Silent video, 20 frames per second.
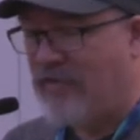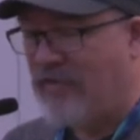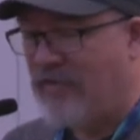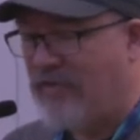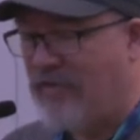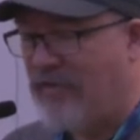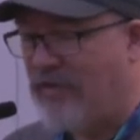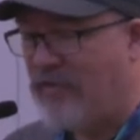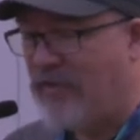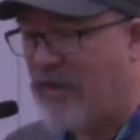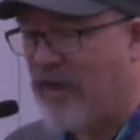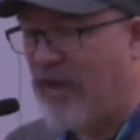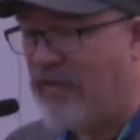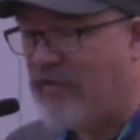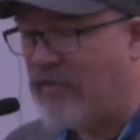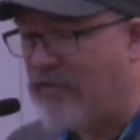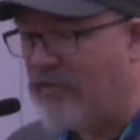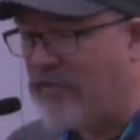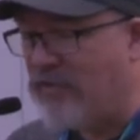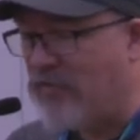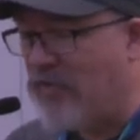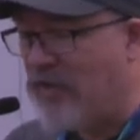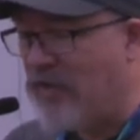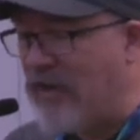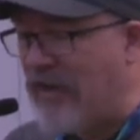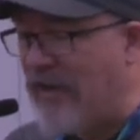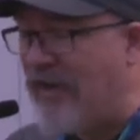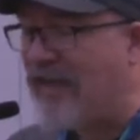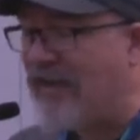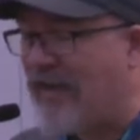Okay, this is what
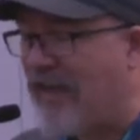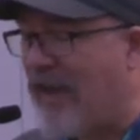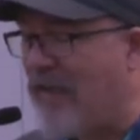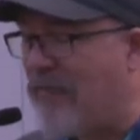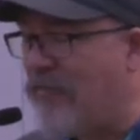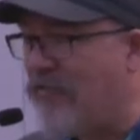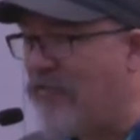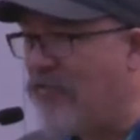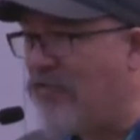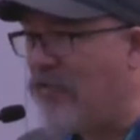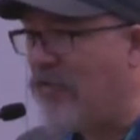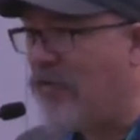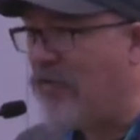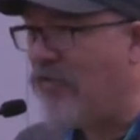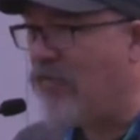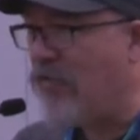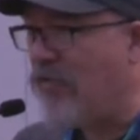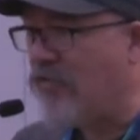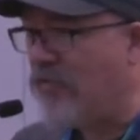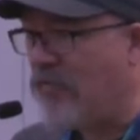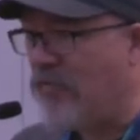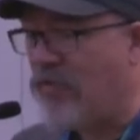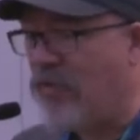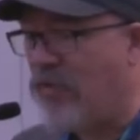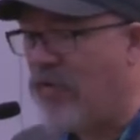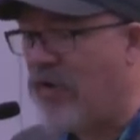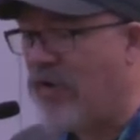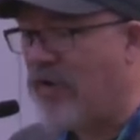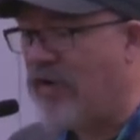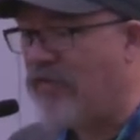GitLab is doing for its
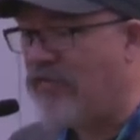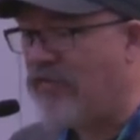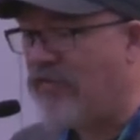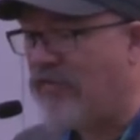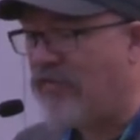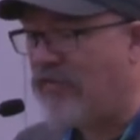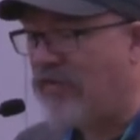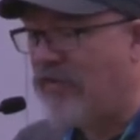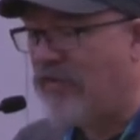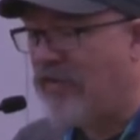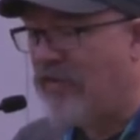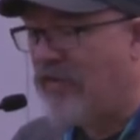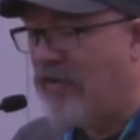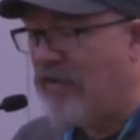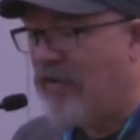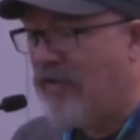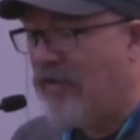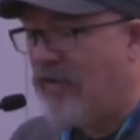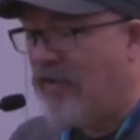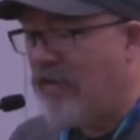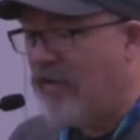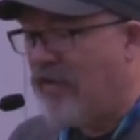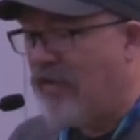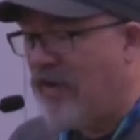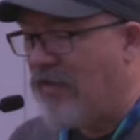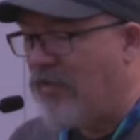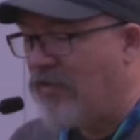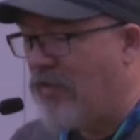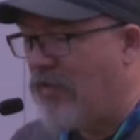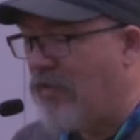employees, and
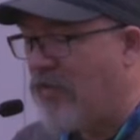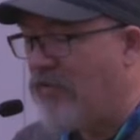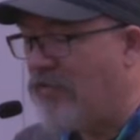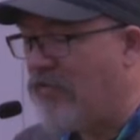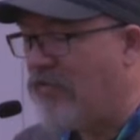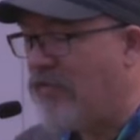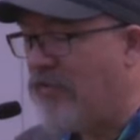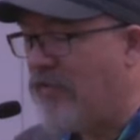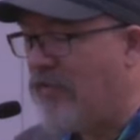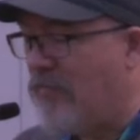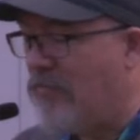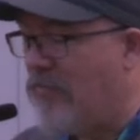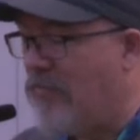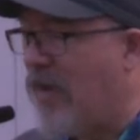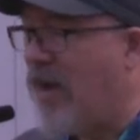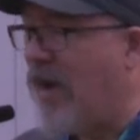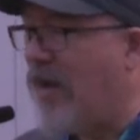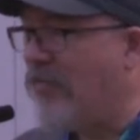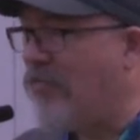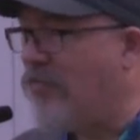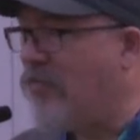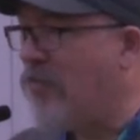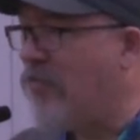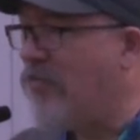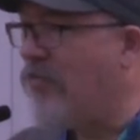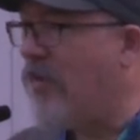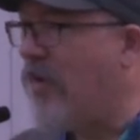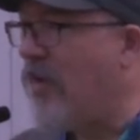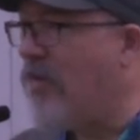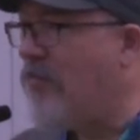so it's biased towards
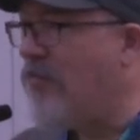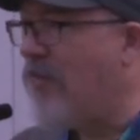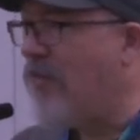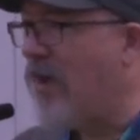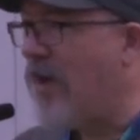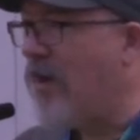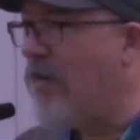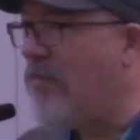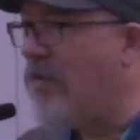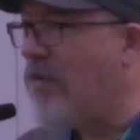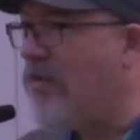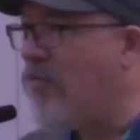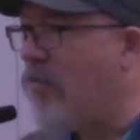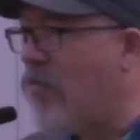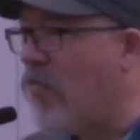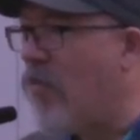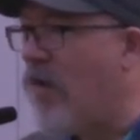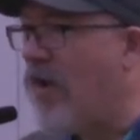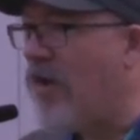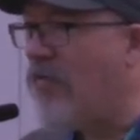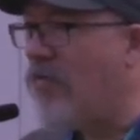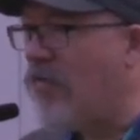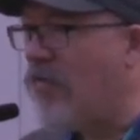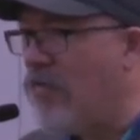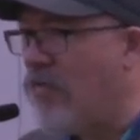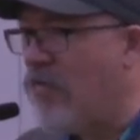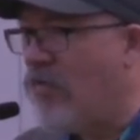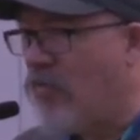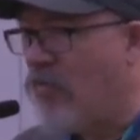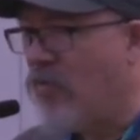our environment. What
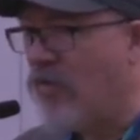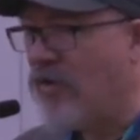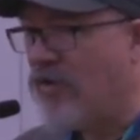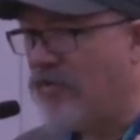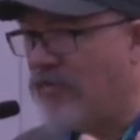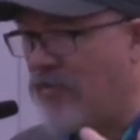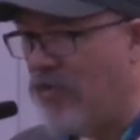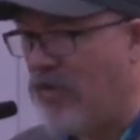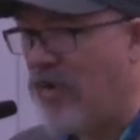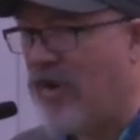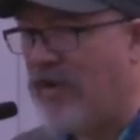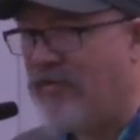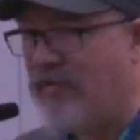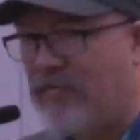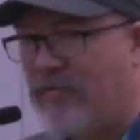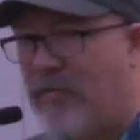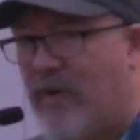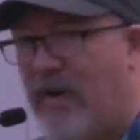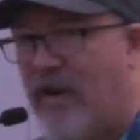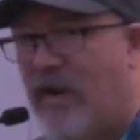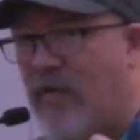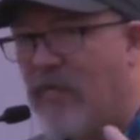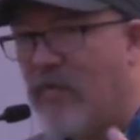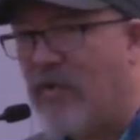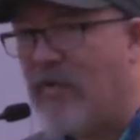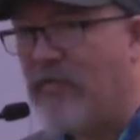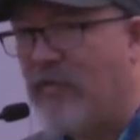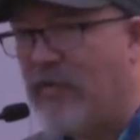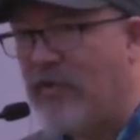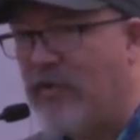works for us may not work
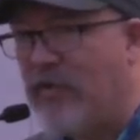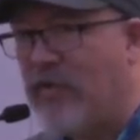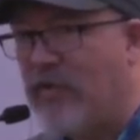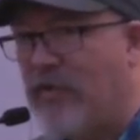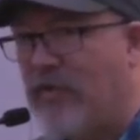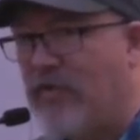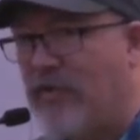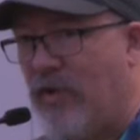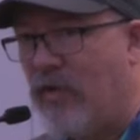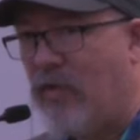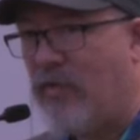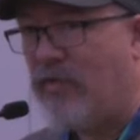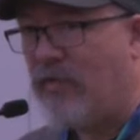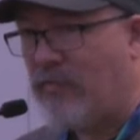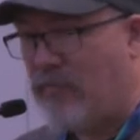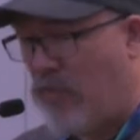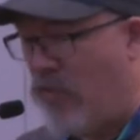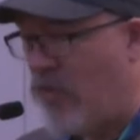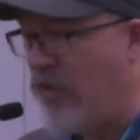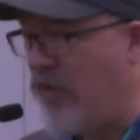for you. The whole point